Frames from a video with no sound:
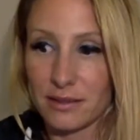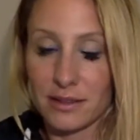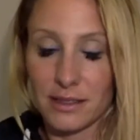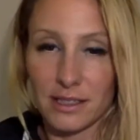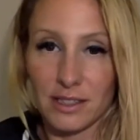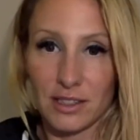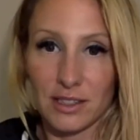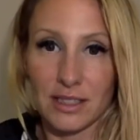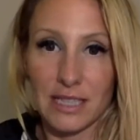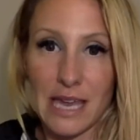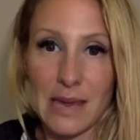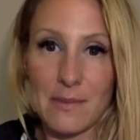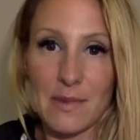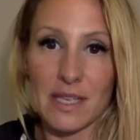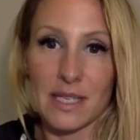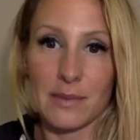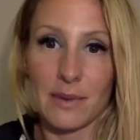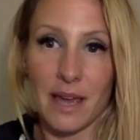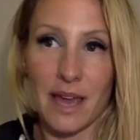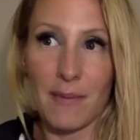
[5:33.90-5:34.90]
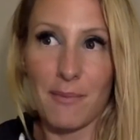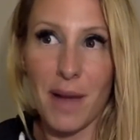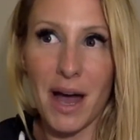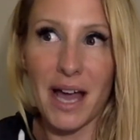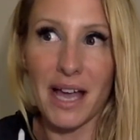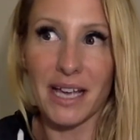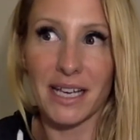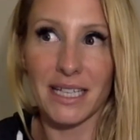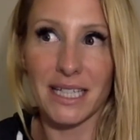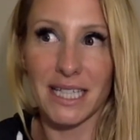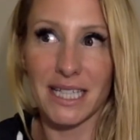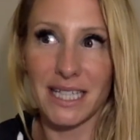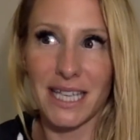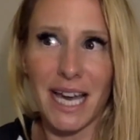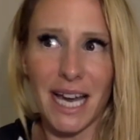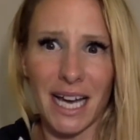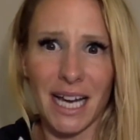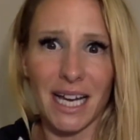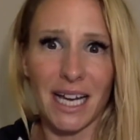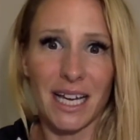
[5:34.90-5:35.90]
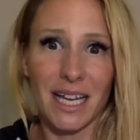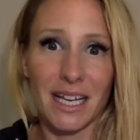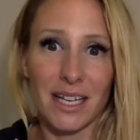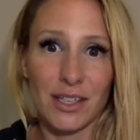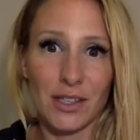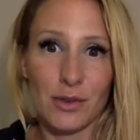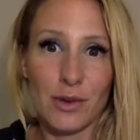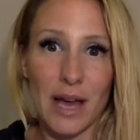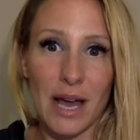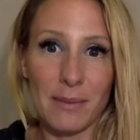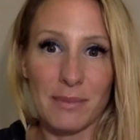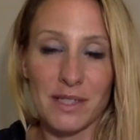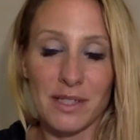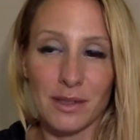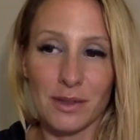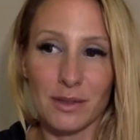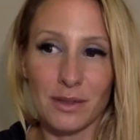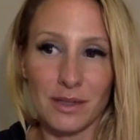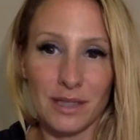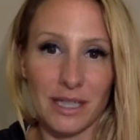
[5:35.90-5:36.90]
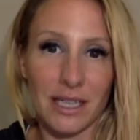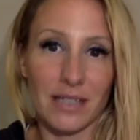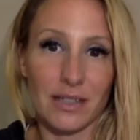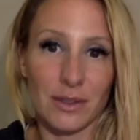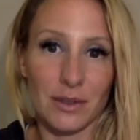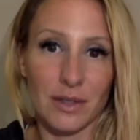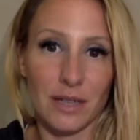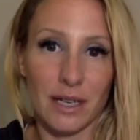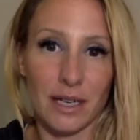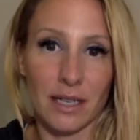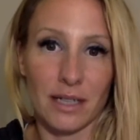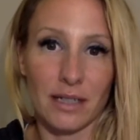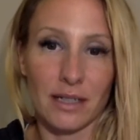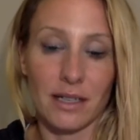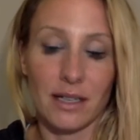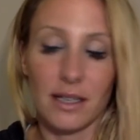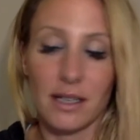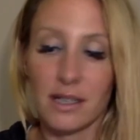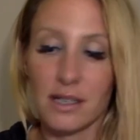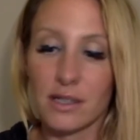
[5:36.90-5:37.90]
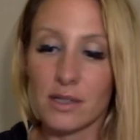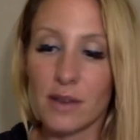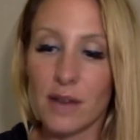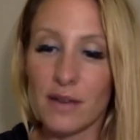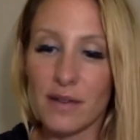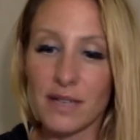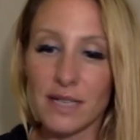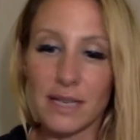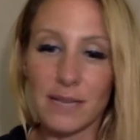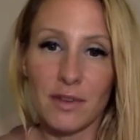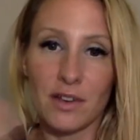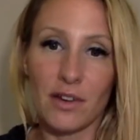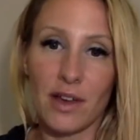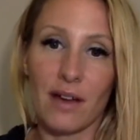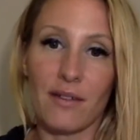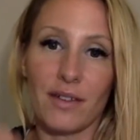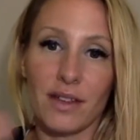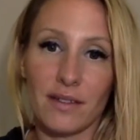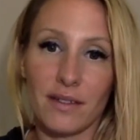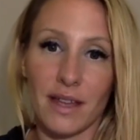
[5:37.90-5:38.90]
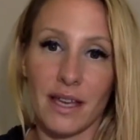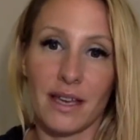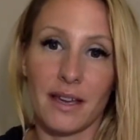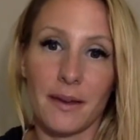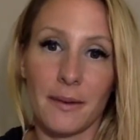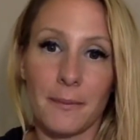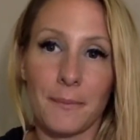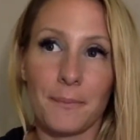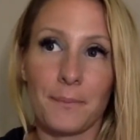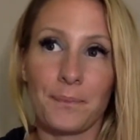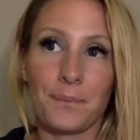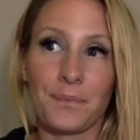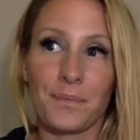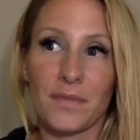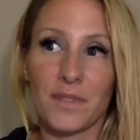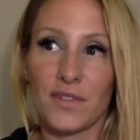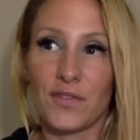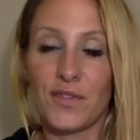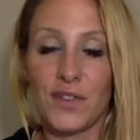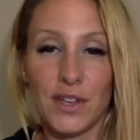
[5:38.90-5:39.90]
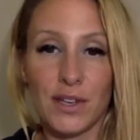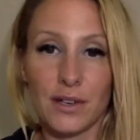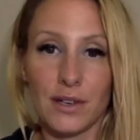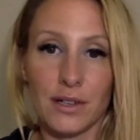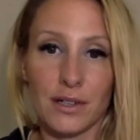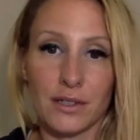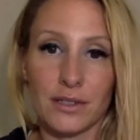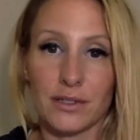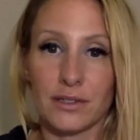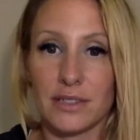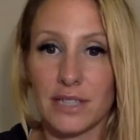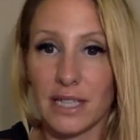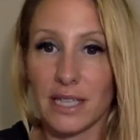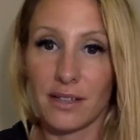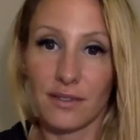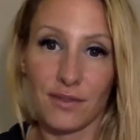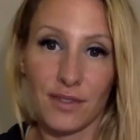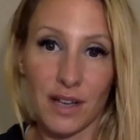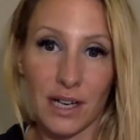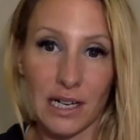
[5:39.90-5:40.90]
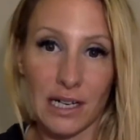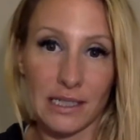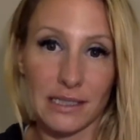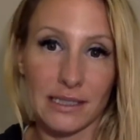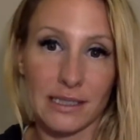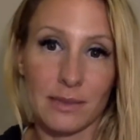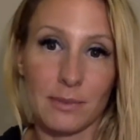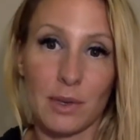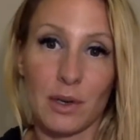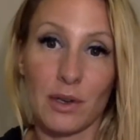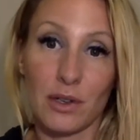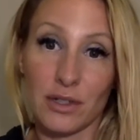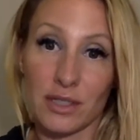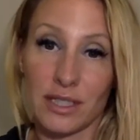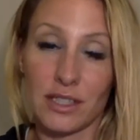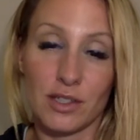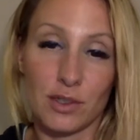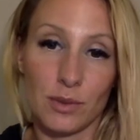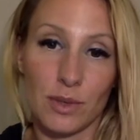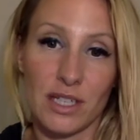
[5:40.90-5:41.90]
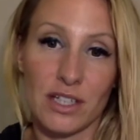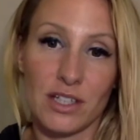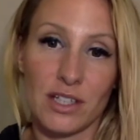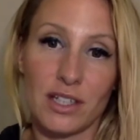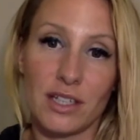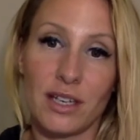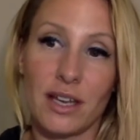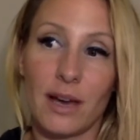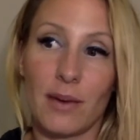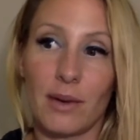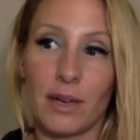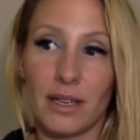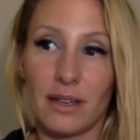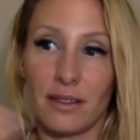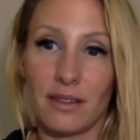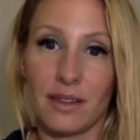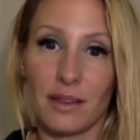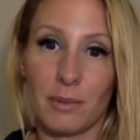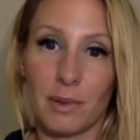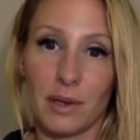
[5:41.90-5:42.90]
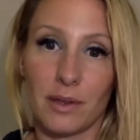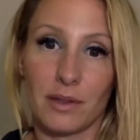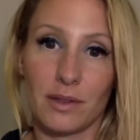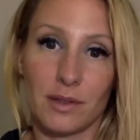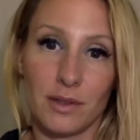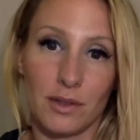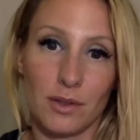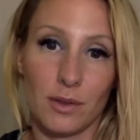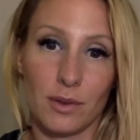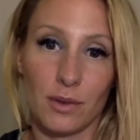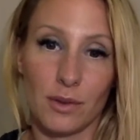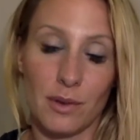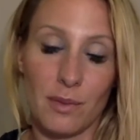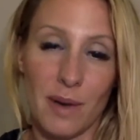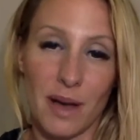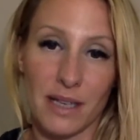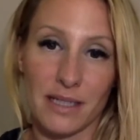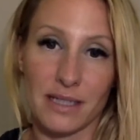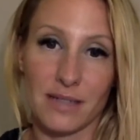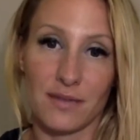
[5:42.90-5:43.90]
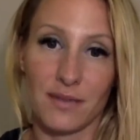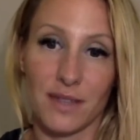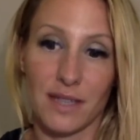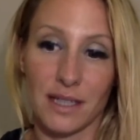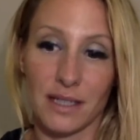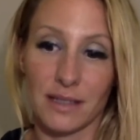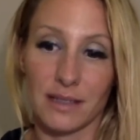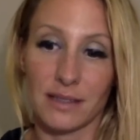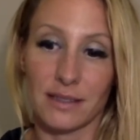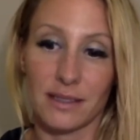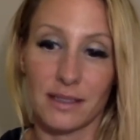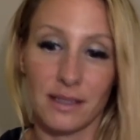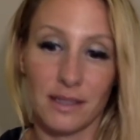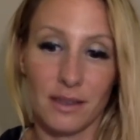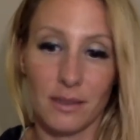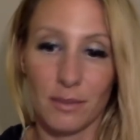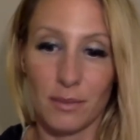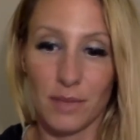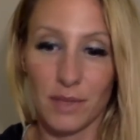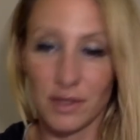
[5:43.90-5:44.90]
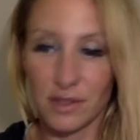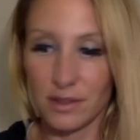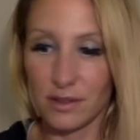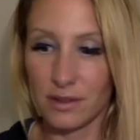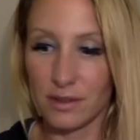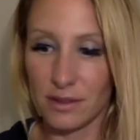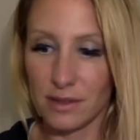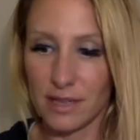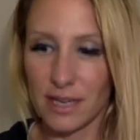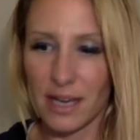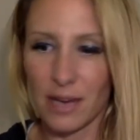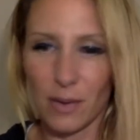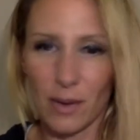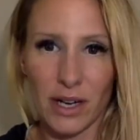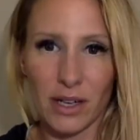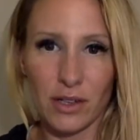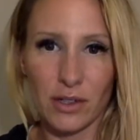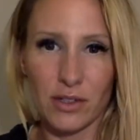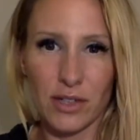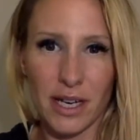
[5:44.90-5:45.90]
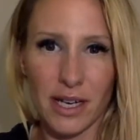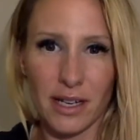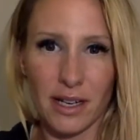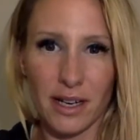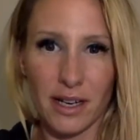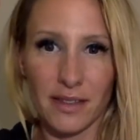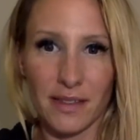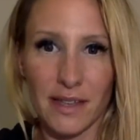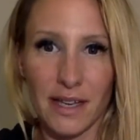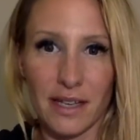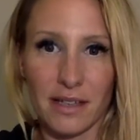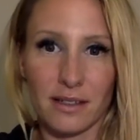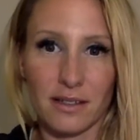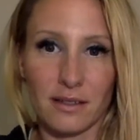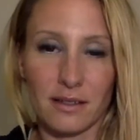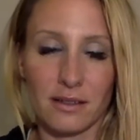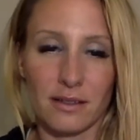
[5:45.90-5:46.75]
it just came into my mind that yeah, you absolutely can do that. So every time that you're having like fears or negative thoughts about your situation, I want you to think about two or three positive things. But yeah, why don't you try to cut that